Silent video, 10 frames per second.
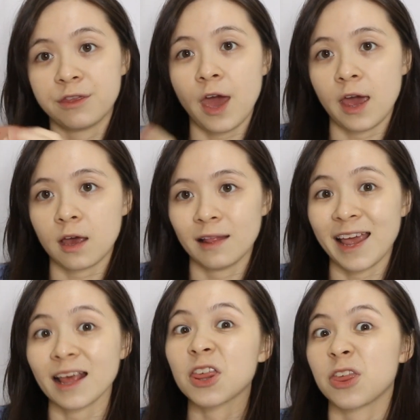thick,
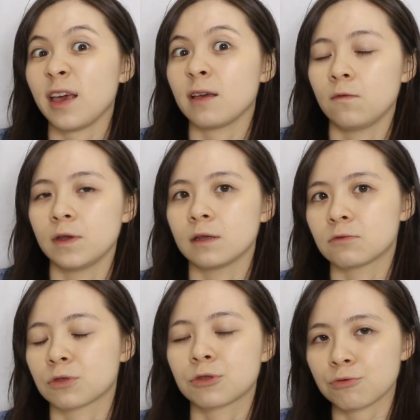like thick with
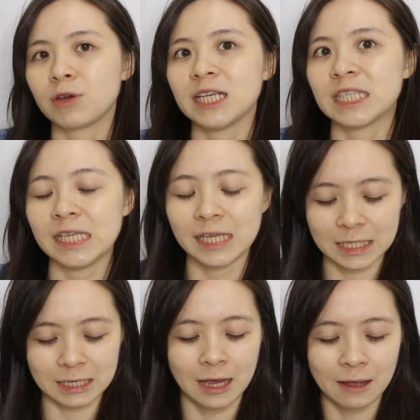the 3
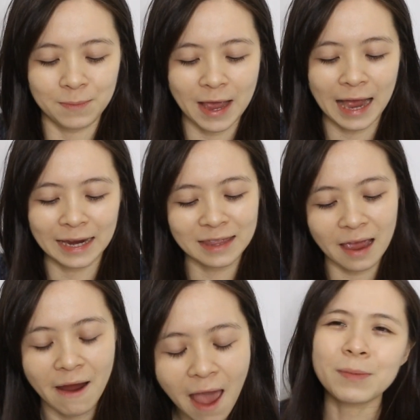C's behind
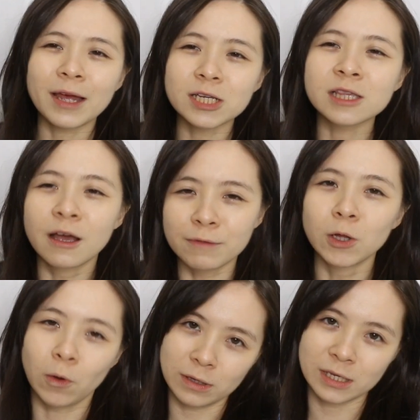there. I mean, I just love the
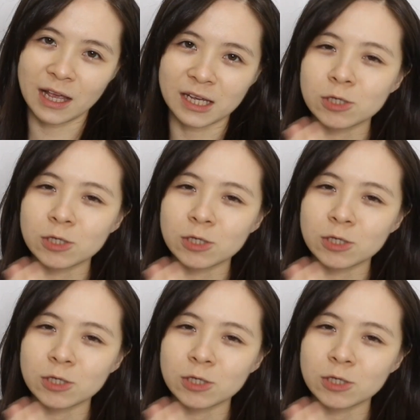look of this.